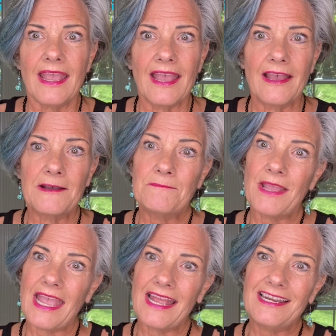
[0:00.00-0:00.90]

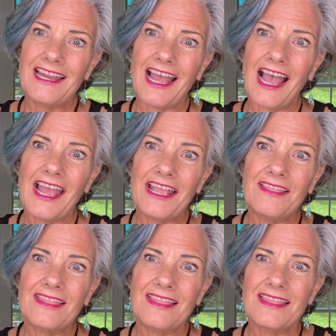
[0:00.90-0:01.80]
And
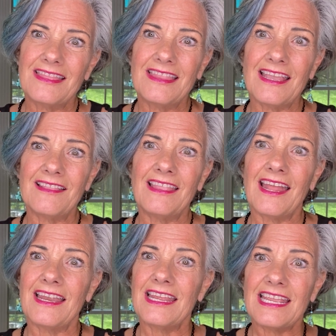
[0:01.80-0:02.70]
I think
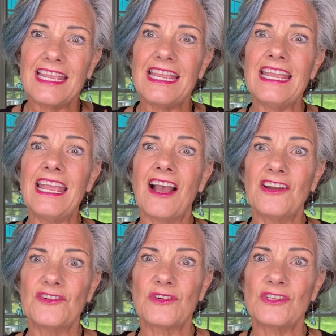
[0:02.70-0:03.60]
that he
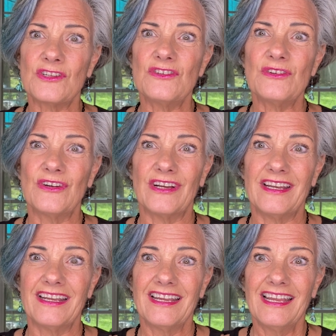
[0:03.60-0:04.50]

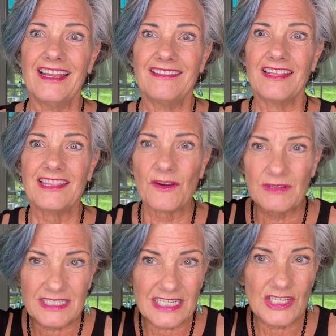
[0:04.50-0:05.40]
understood that there
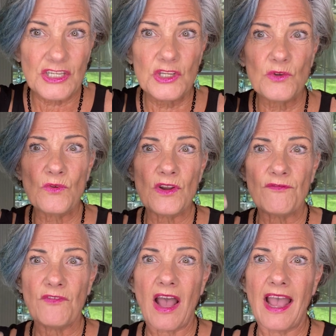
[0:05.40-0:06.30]
is this
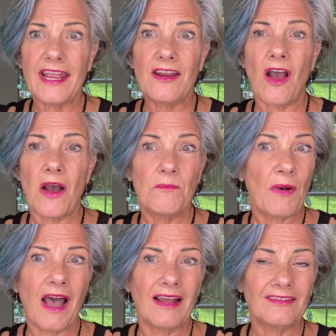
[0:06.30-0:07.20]
unified
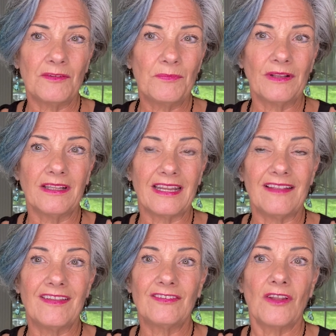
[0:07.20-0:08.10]

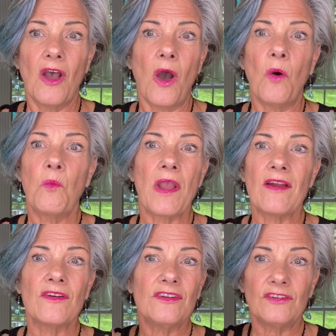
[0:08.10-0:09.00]
possibility, this
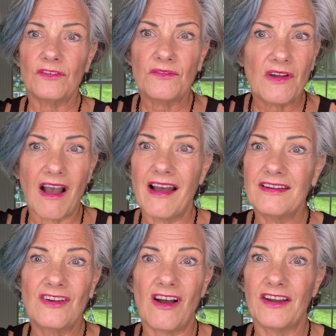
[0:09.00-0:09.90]
awareness of
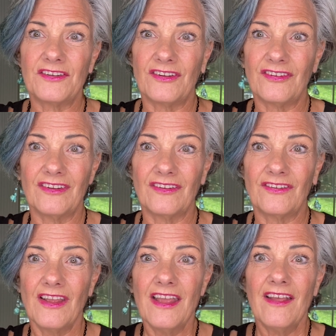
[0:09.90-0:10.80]
God
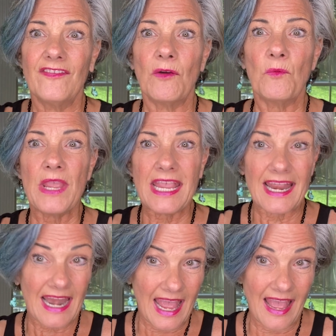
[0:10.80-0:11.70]
consciousness that we
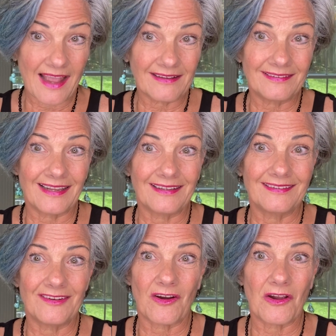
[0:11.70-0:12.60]
can
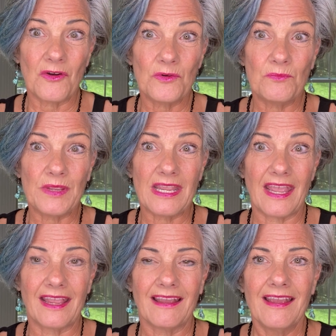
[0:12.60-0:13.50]
access in our own
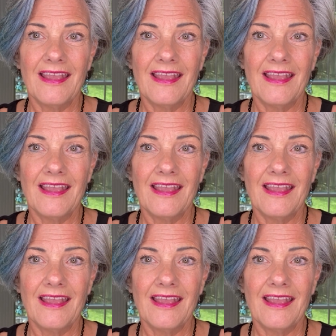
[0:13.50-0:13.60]
being.